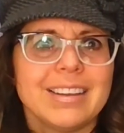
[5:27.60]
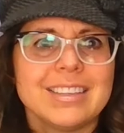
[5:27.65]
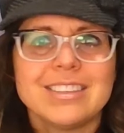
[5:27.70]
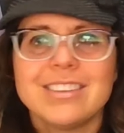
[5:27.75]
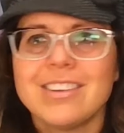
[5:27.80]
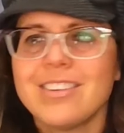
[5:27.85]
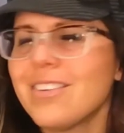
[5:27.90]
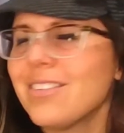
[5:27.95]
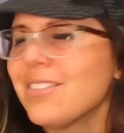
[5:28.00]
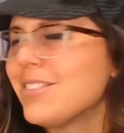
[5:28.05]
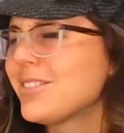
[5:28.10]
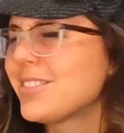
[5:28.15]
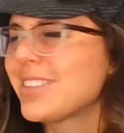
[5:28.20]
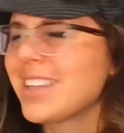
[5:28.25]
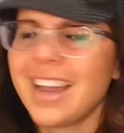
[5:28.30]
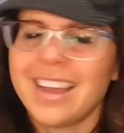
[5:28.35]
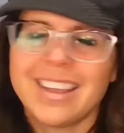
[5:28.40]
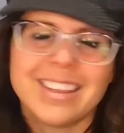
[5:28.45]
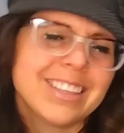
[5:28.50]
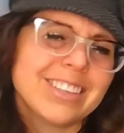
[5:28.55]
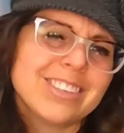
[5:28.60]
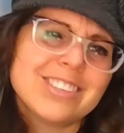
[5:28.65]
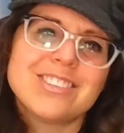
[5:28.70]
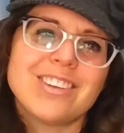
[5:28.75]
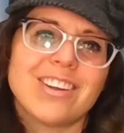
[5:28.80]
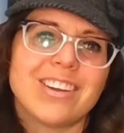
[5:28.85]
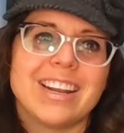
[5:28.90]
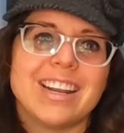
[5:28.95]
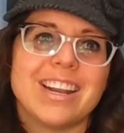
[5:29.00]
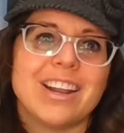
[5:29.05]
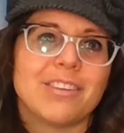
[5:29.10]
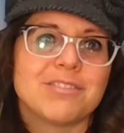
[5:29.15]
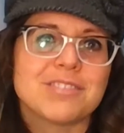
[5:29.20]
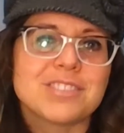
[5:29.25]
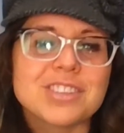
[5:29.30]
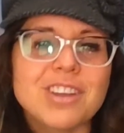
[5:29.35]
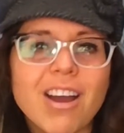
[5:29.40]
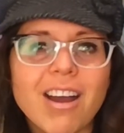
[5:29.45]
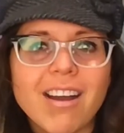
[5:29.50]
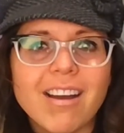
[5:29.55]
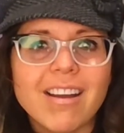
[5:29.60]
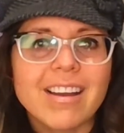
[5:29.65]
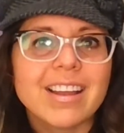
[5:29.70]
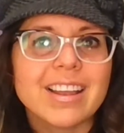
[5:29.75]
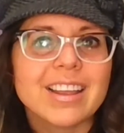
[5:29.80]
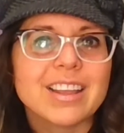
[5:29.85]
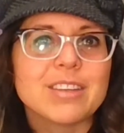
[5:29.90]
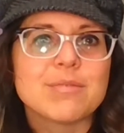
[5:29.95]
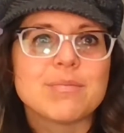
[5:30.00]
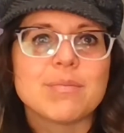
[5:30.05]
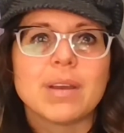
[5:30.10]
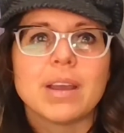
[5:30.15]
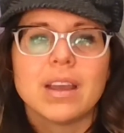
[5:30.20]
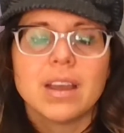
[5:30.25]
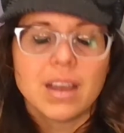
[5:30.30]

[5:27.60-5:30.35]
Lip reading: No, there's not enough time.